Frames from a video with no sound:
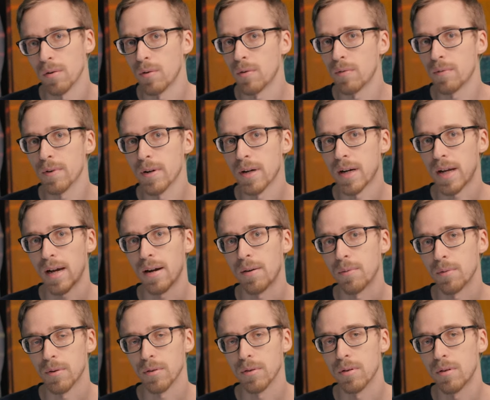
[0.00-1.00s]
over an
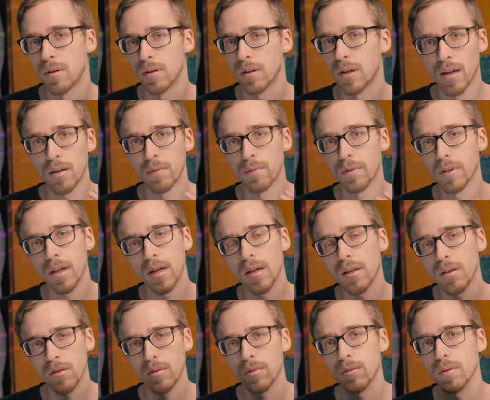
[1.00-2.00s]
hour long, and relying
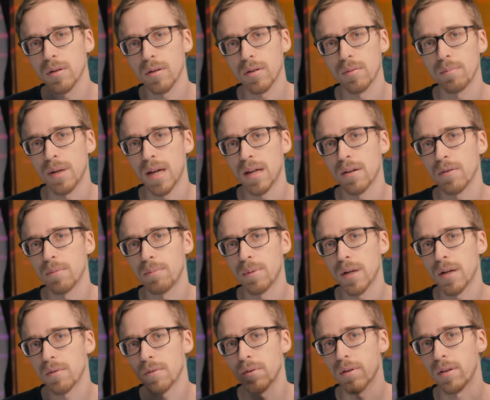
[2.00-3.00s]
solely on battery
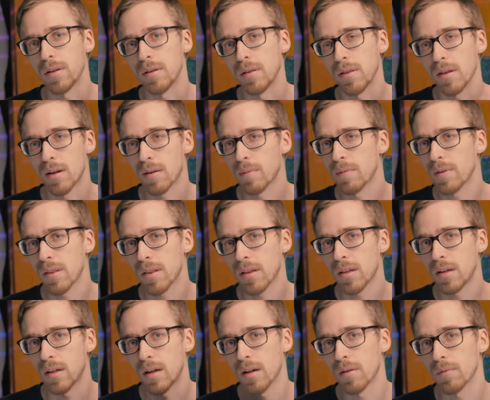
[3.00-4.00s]
power is obviously
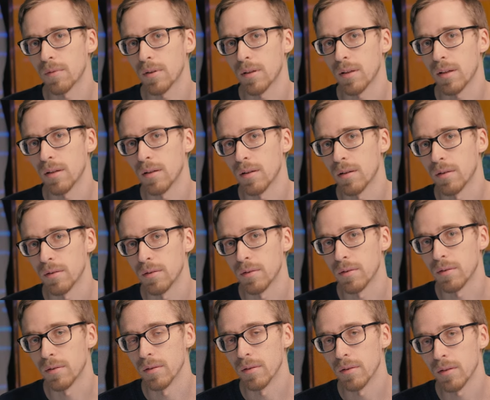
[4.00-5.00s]
not really a
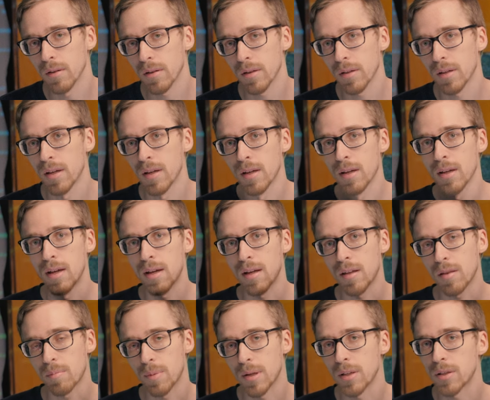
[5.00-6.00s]
good look,
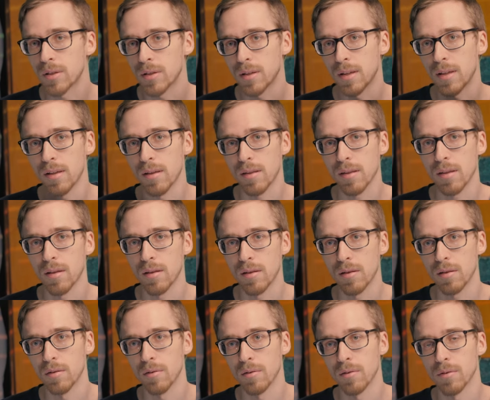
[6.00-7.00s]
especially since
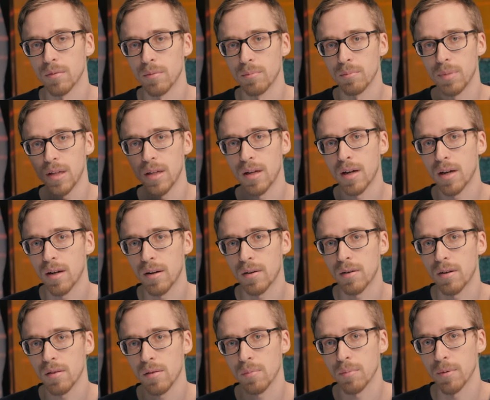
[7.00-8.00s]
you're being hired
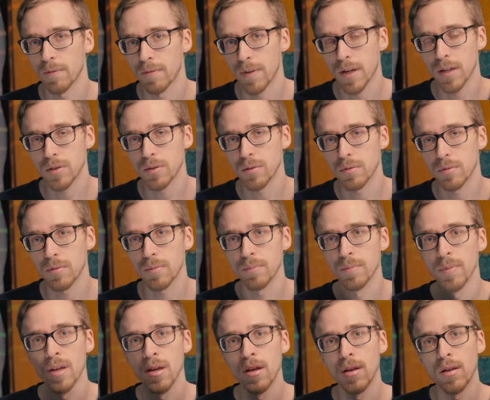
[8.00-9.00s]
as a professional.
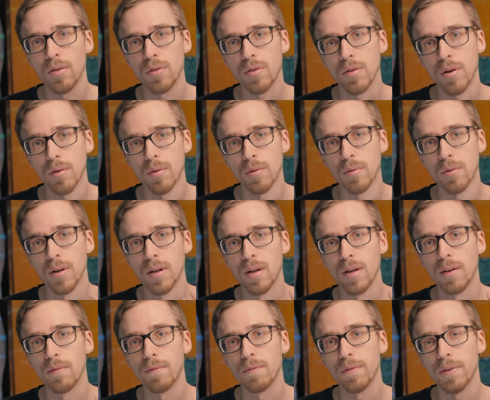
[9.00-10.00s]
So
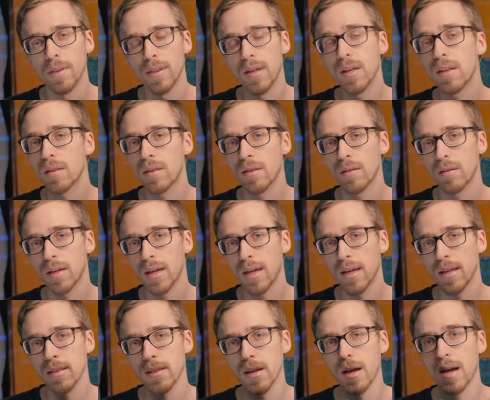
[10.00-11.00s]
for this
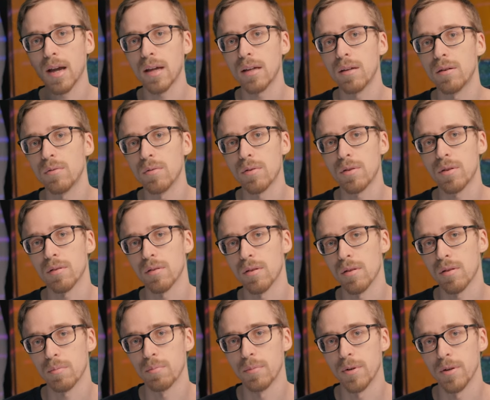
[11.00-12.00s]
case, I used the
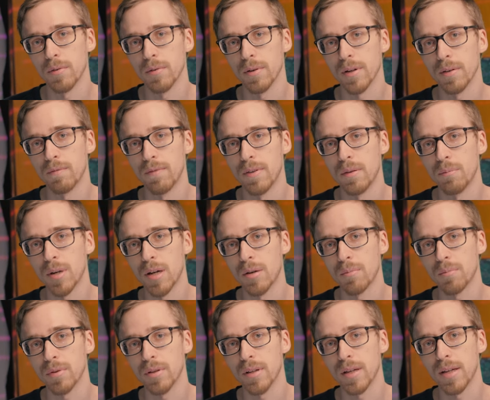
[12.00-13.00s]
SmallRig V-mount
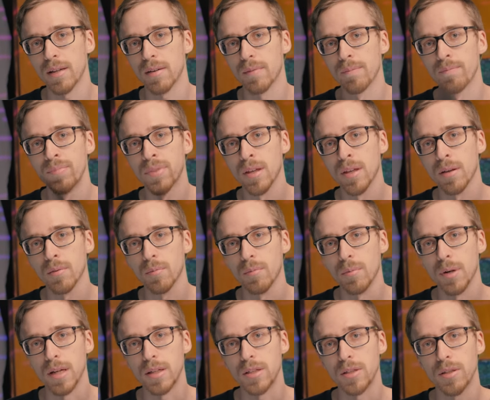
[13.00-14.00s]
plate,
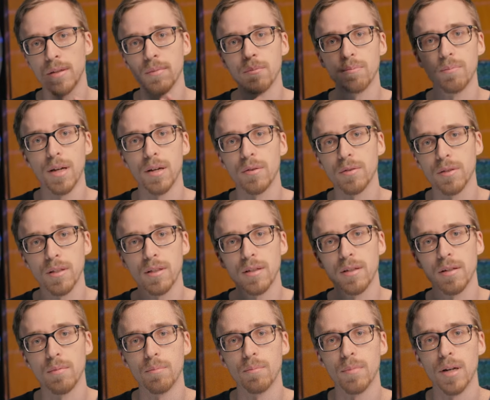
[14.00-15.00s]
which
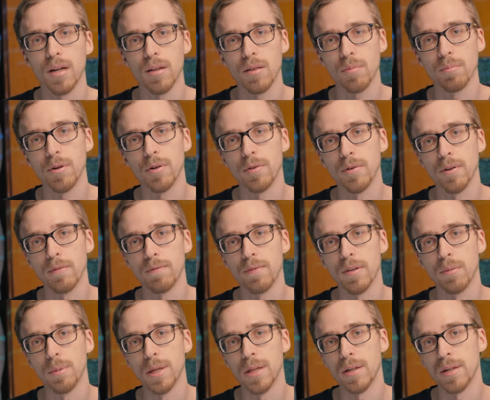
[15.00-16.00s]
mounted my SmallRig
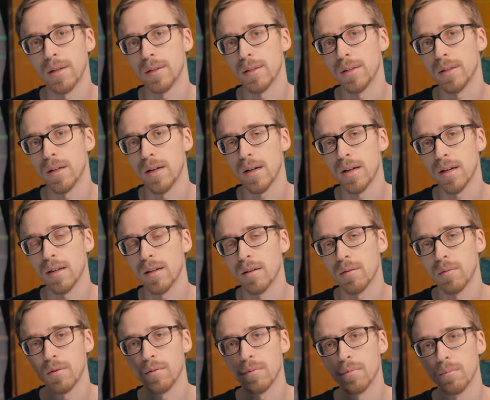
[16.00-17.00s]
VB99
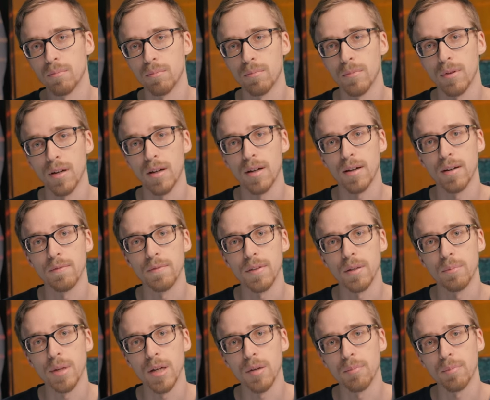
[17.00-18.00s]
uh,
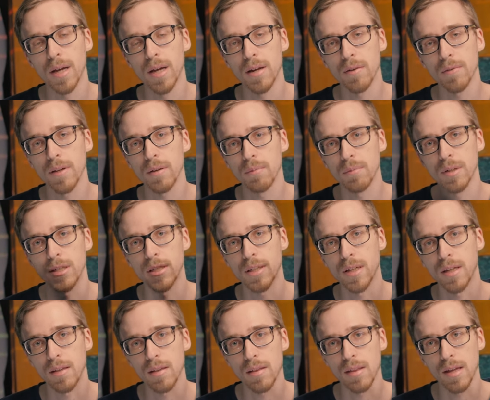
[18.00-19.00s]
V-mount battery, which
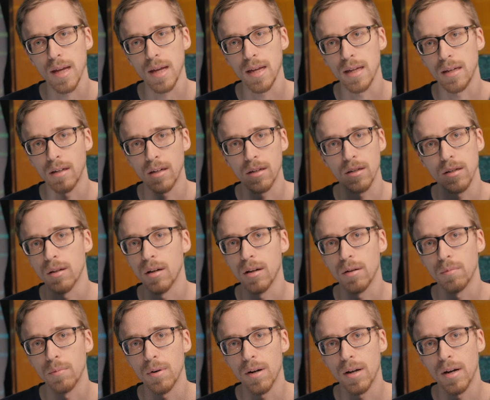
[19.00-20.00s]
is a
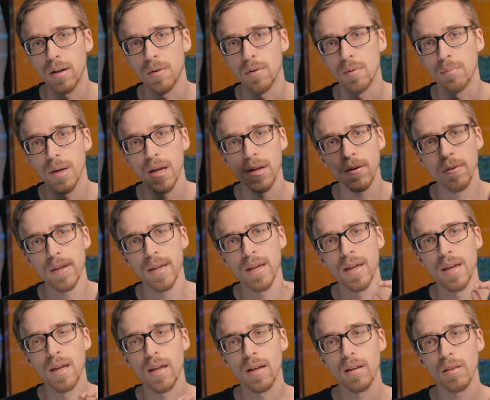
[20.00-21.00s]
99 watt hour battery, and
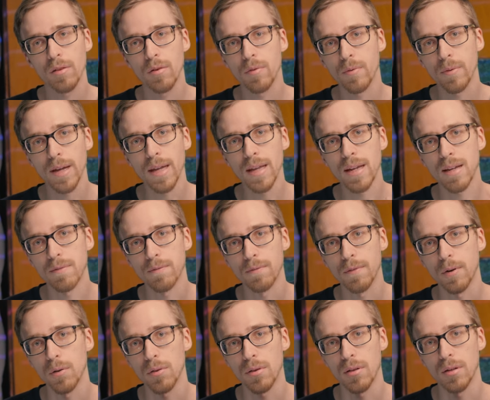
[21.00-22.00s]
it's great and
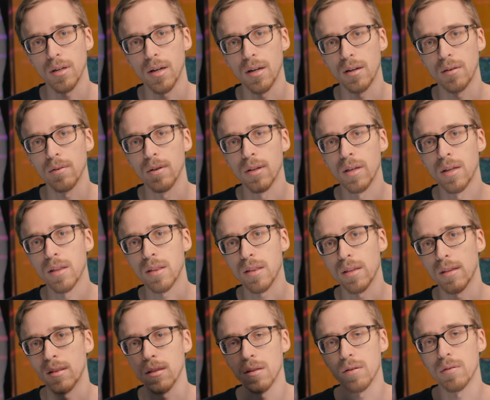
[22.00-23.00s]
versatile
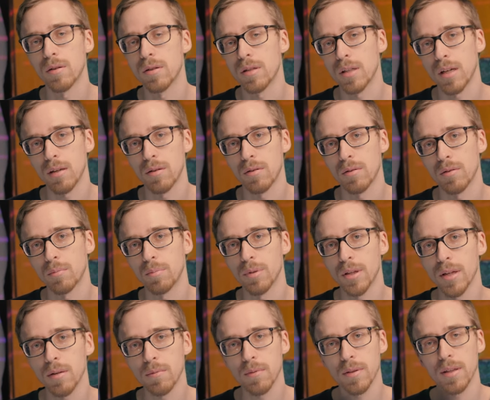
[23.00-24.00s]
since you can take it on a
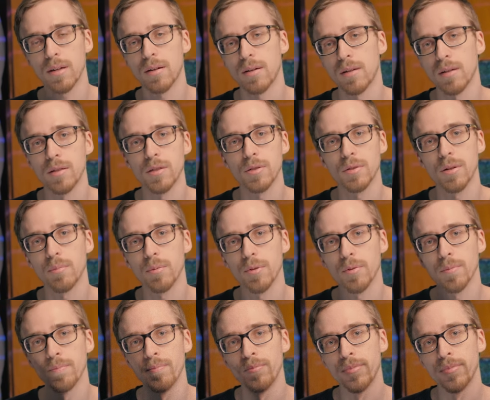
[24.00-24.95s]
plane without any trouble.